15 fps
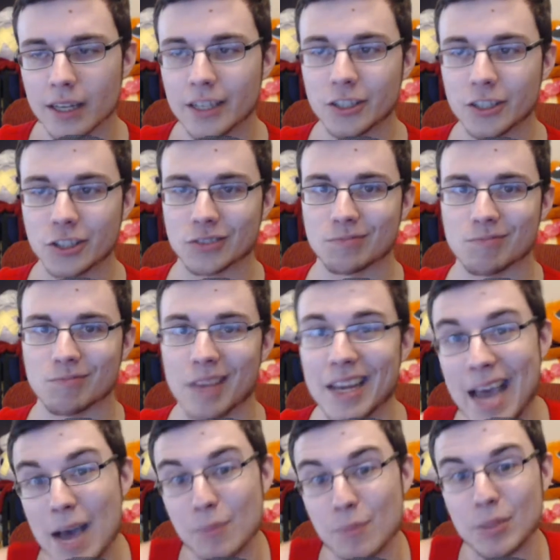and it
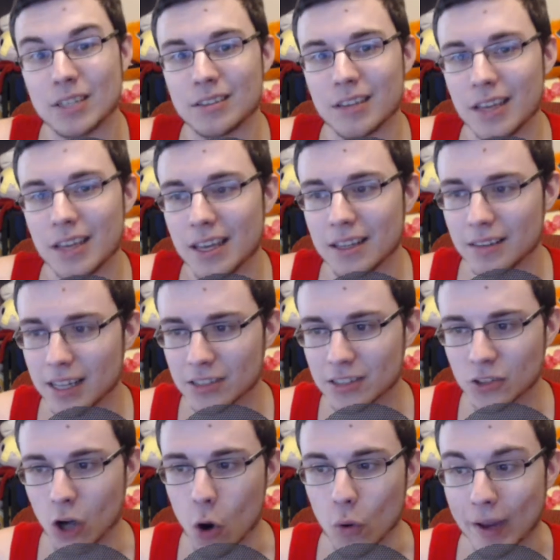happened, and that's
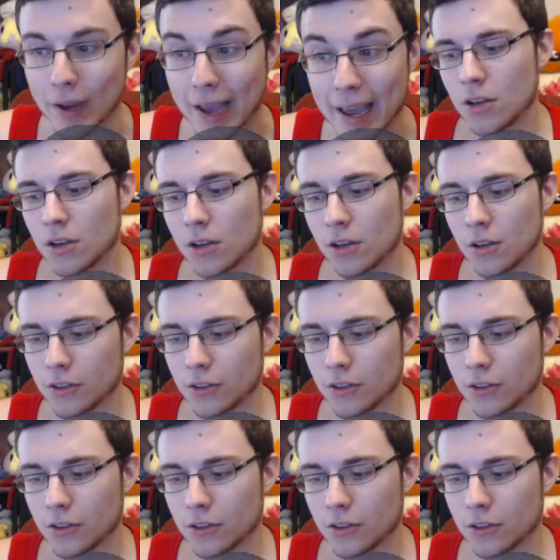okay.